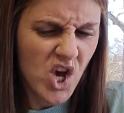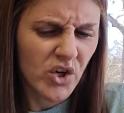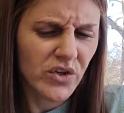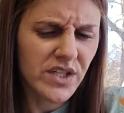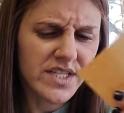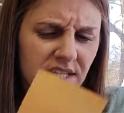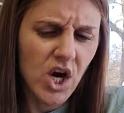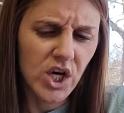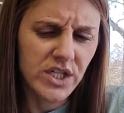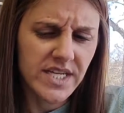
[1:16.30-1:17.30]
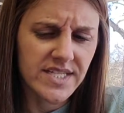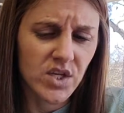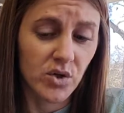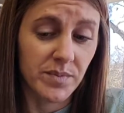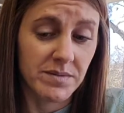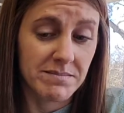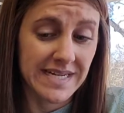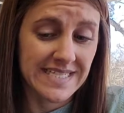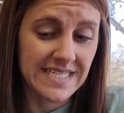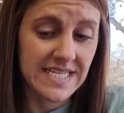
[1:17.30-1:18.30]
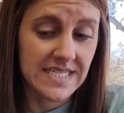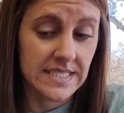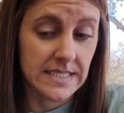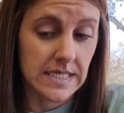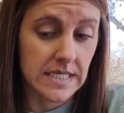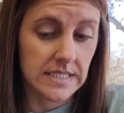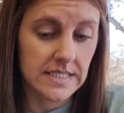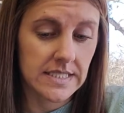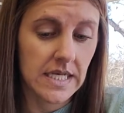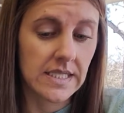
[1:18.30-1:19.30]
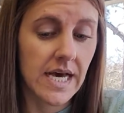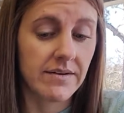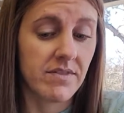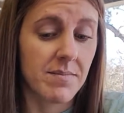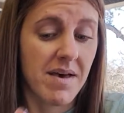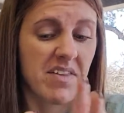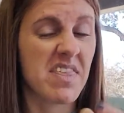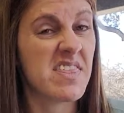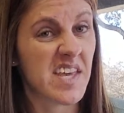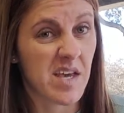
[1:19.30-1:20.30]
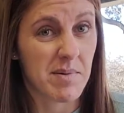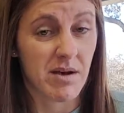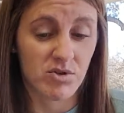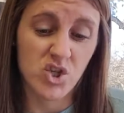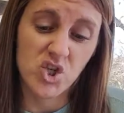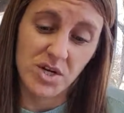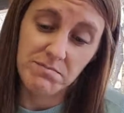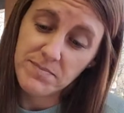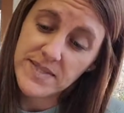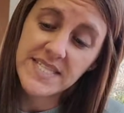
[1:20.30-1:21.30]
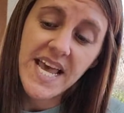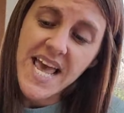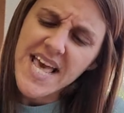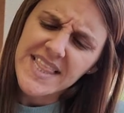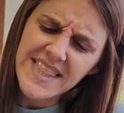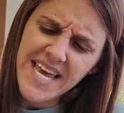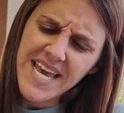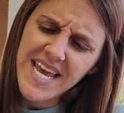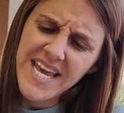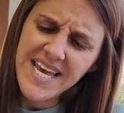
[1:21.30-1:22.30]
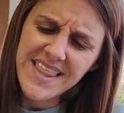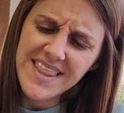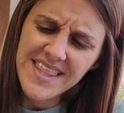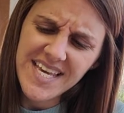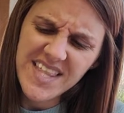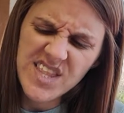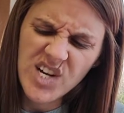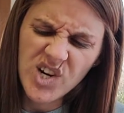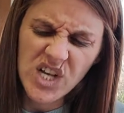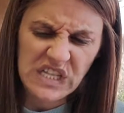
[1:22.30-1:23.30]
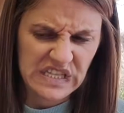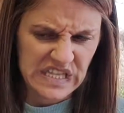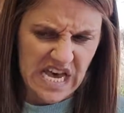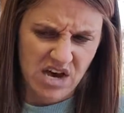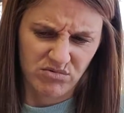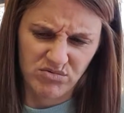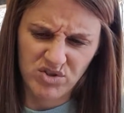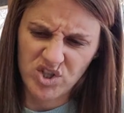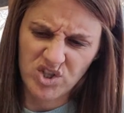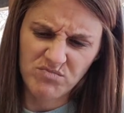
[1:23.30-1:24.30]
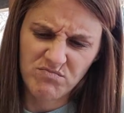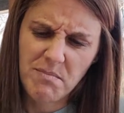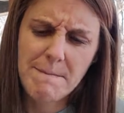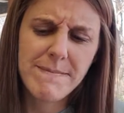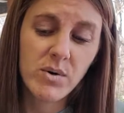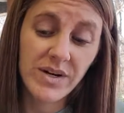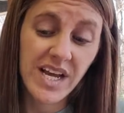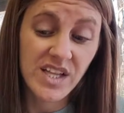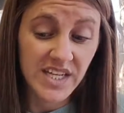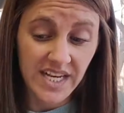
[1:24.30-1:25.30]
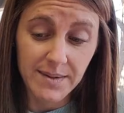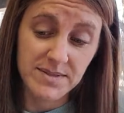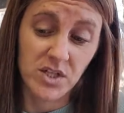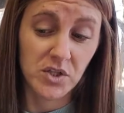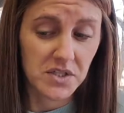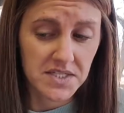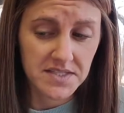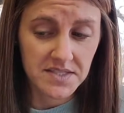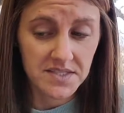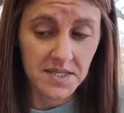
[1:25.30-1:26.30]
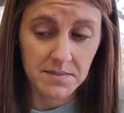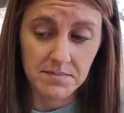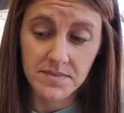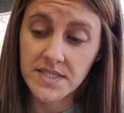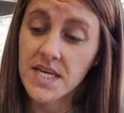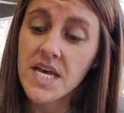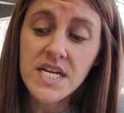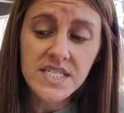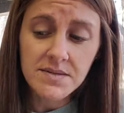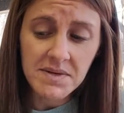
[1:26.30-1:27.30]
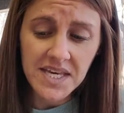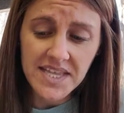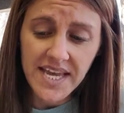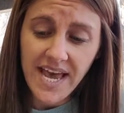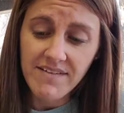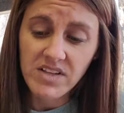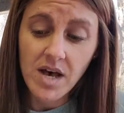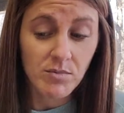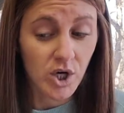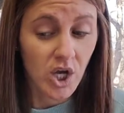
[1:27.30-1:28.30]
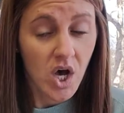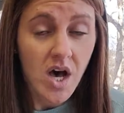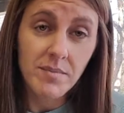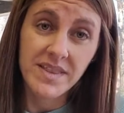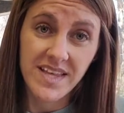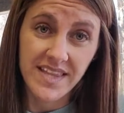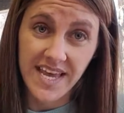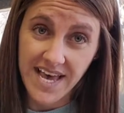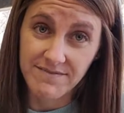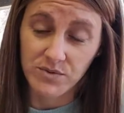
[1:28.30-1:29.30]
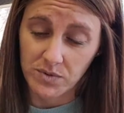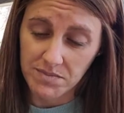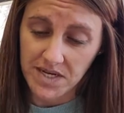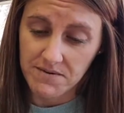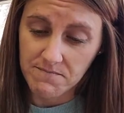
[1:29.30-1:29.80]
Gorillas aren't as open-minded as dogs. A lot of them have a thing about chimps. They think they're clowns. But when I look at apes and gorillas, it seems to me they have a lot more in common than they have to admit.